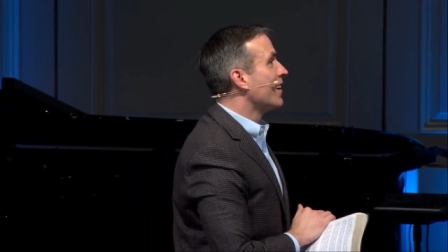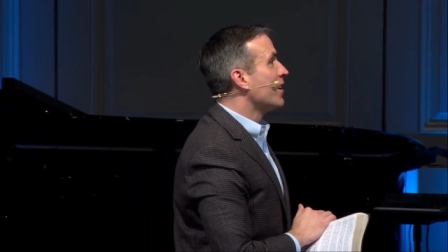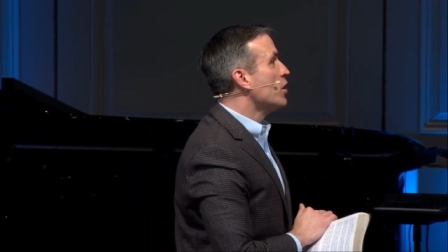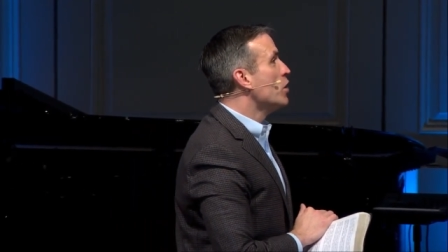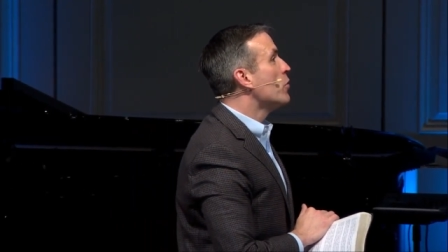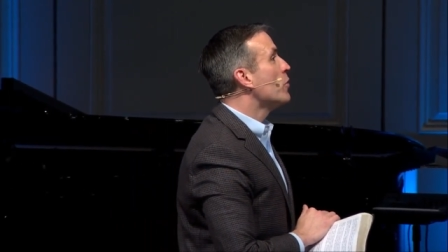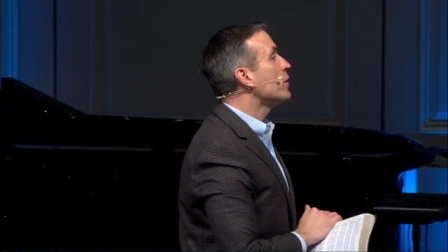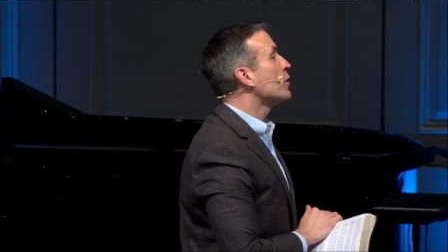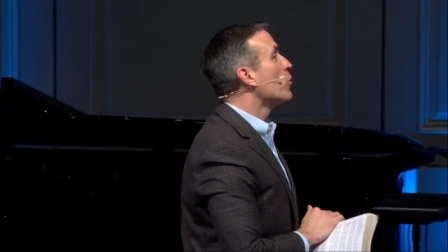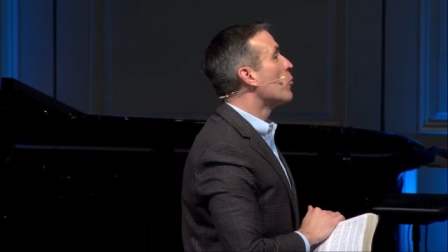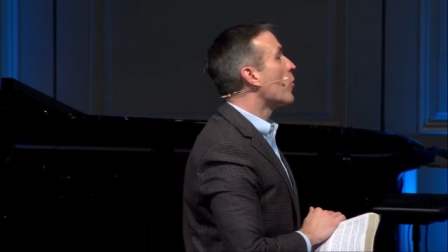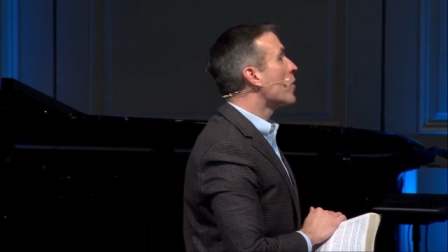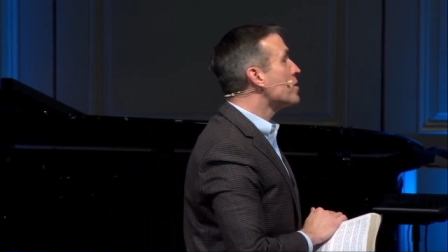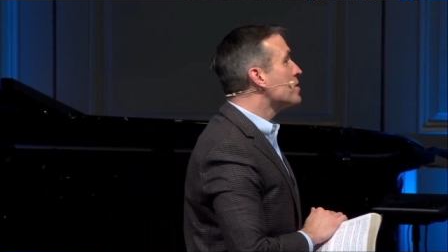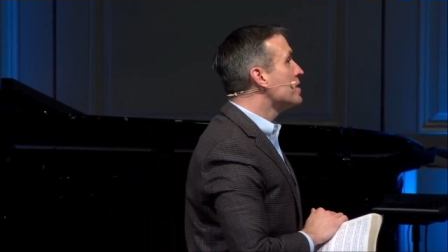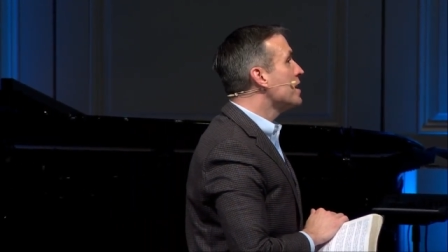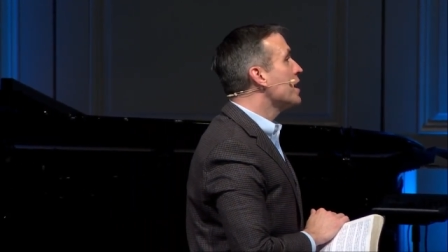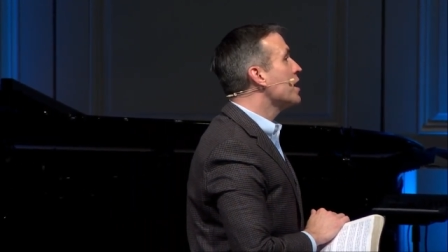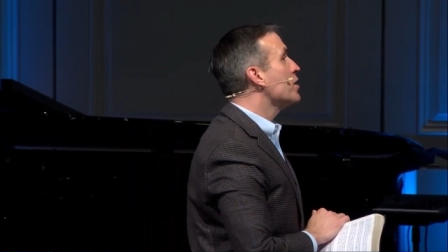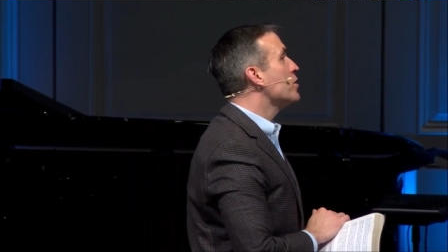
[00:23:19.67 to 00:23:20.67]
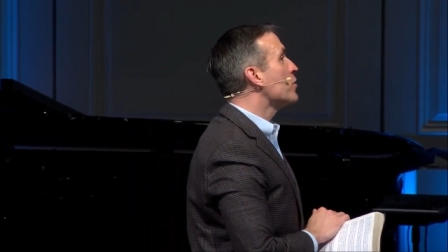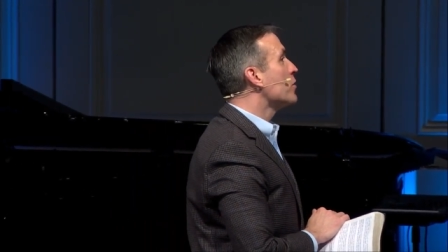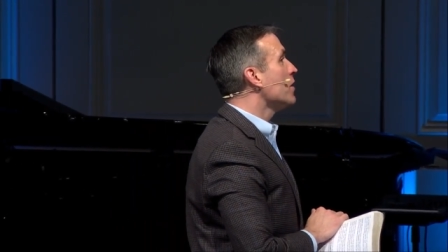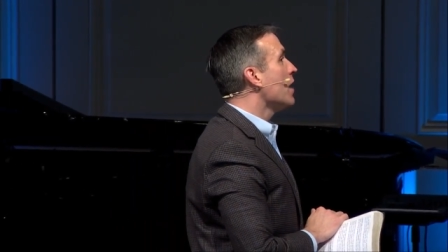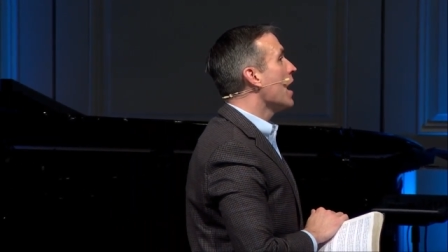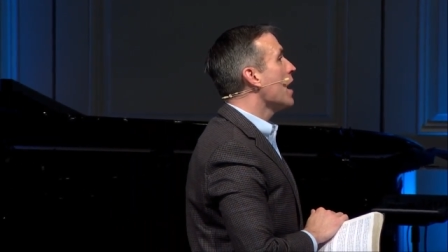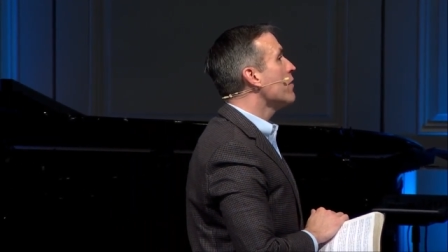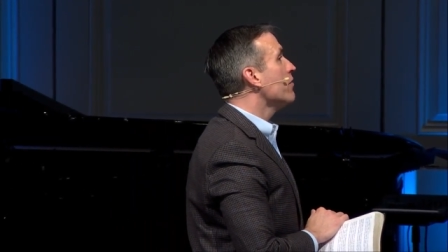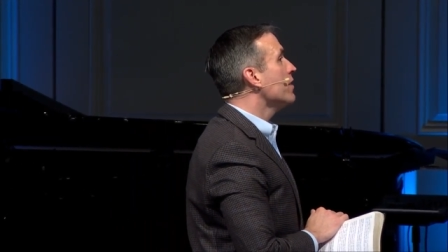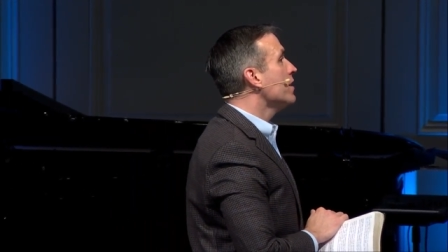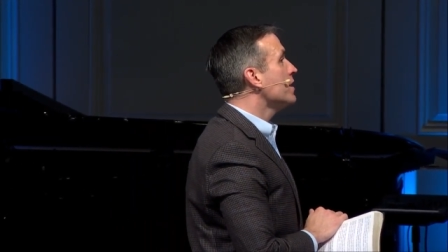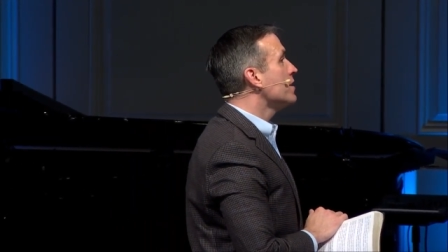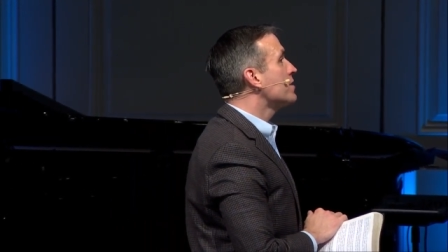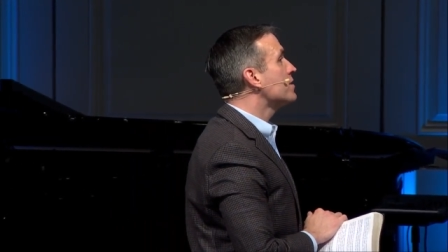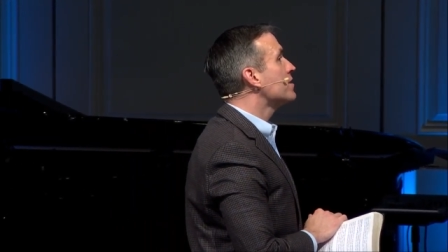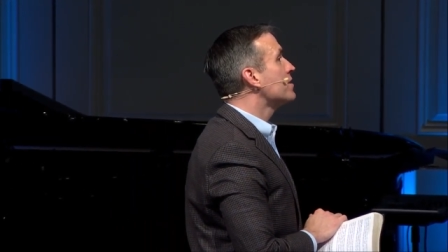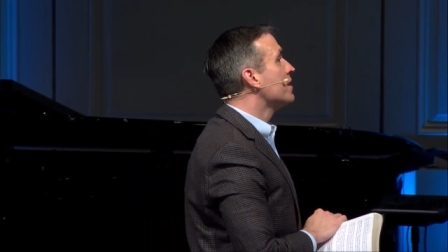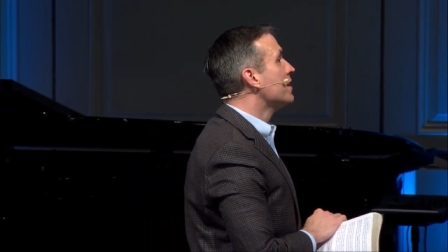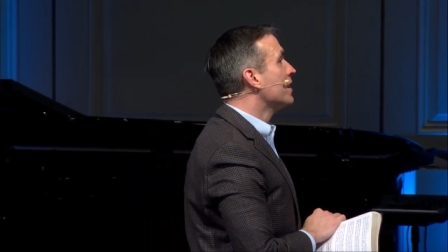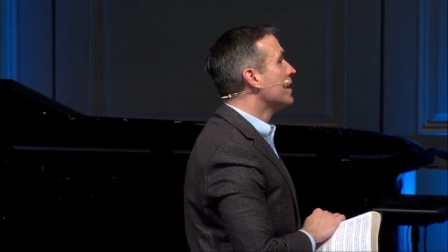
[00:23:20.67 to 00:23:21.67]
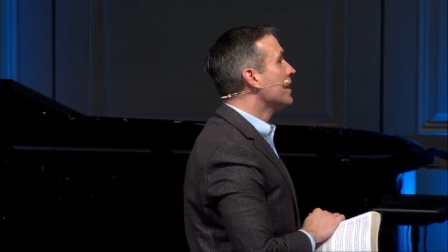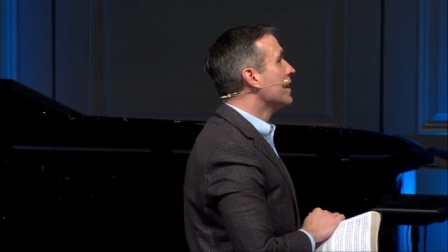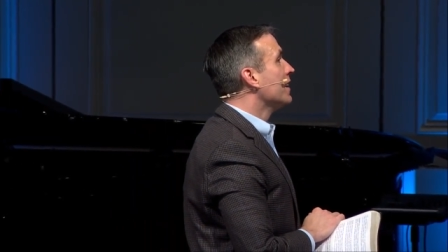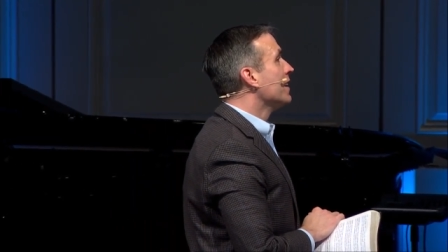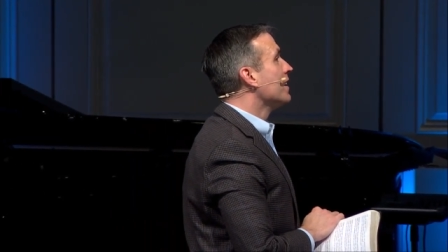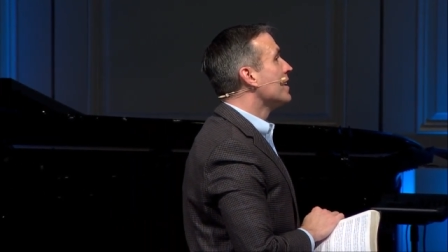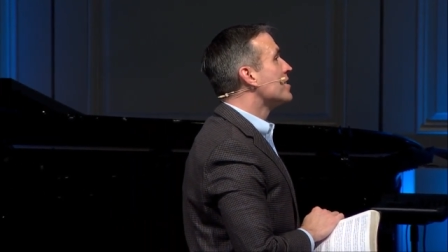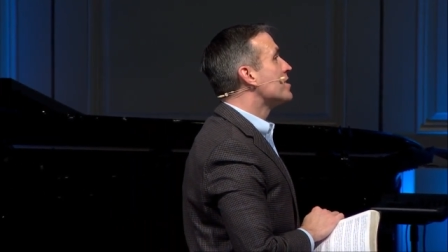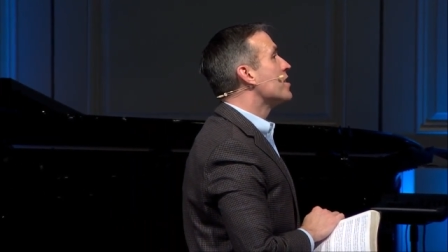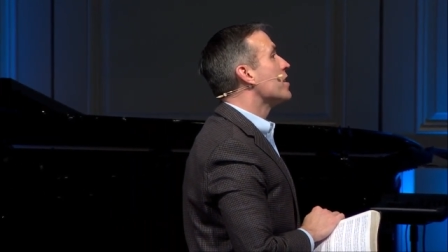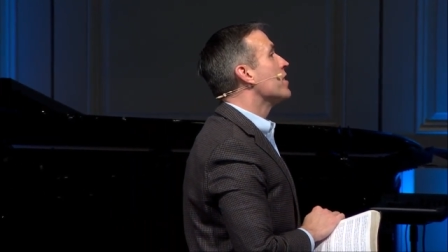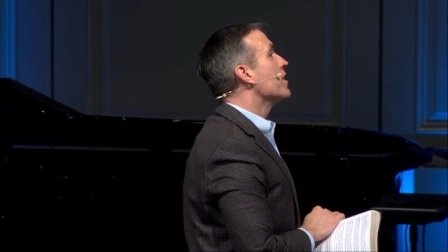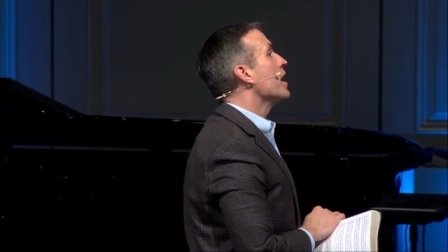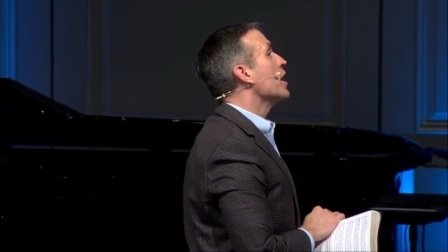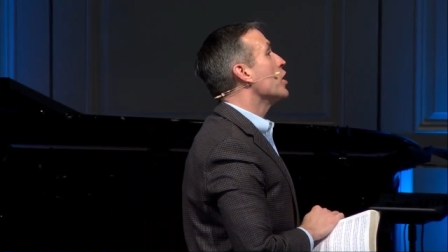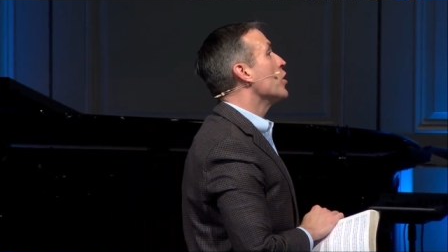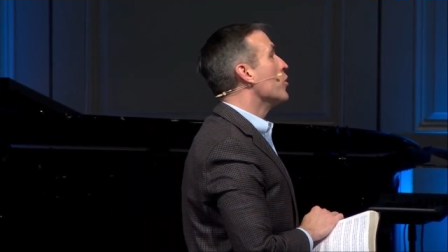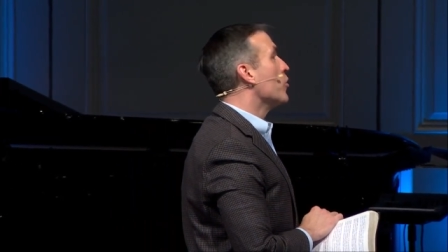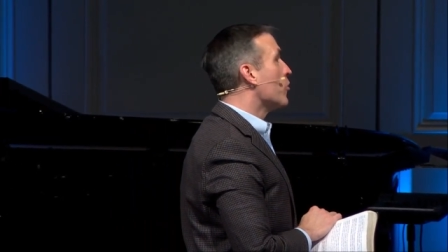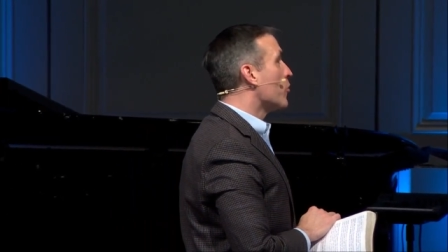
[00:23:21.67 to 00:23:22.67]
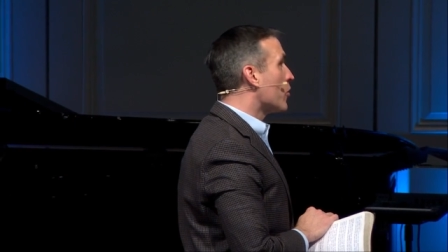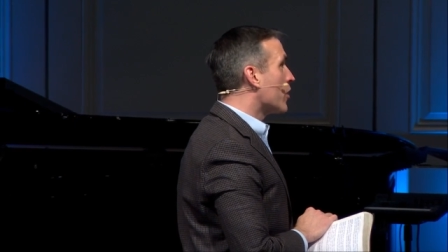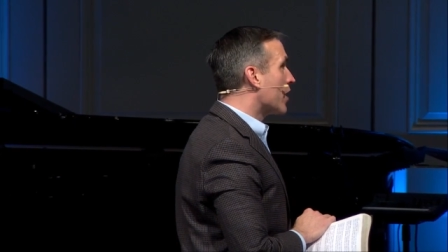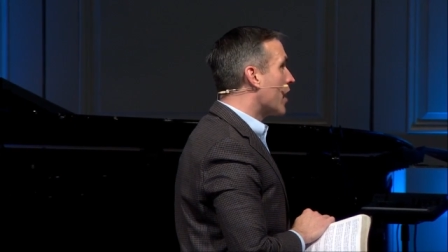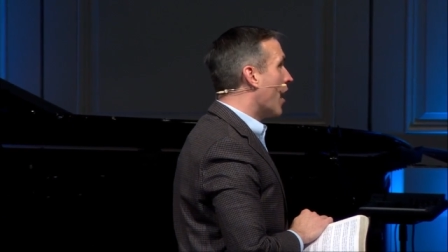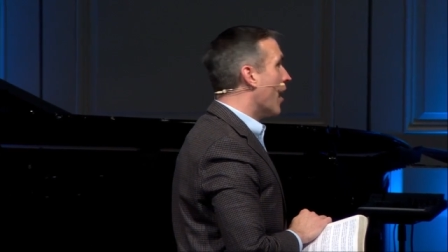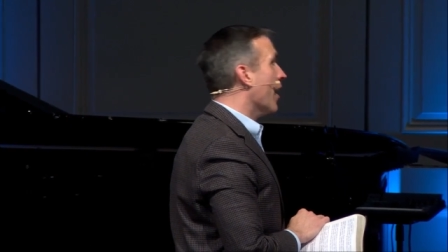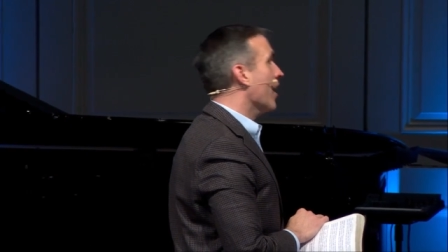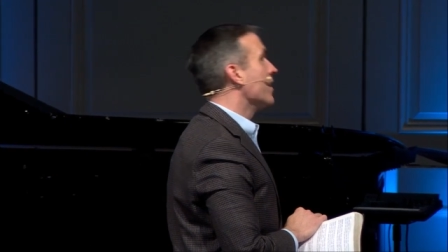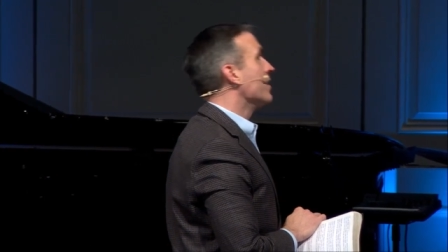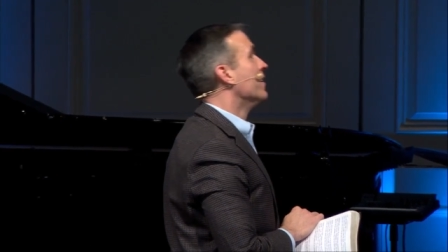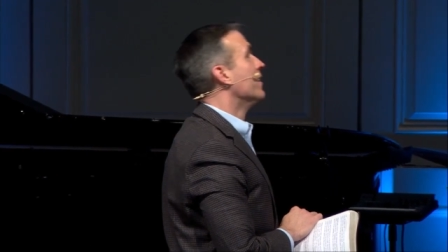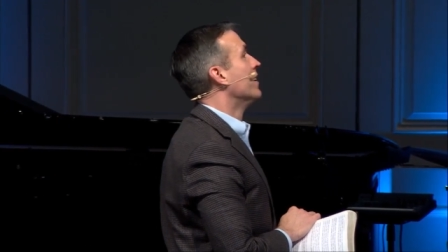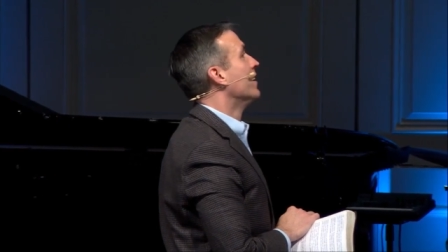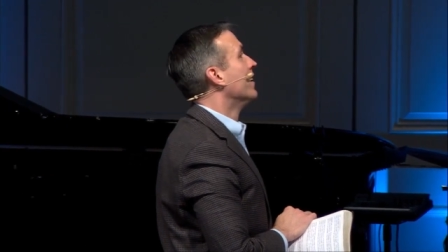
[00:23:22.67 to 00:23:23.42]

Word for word: You know what the worst thing in your life is? Is to think you're God.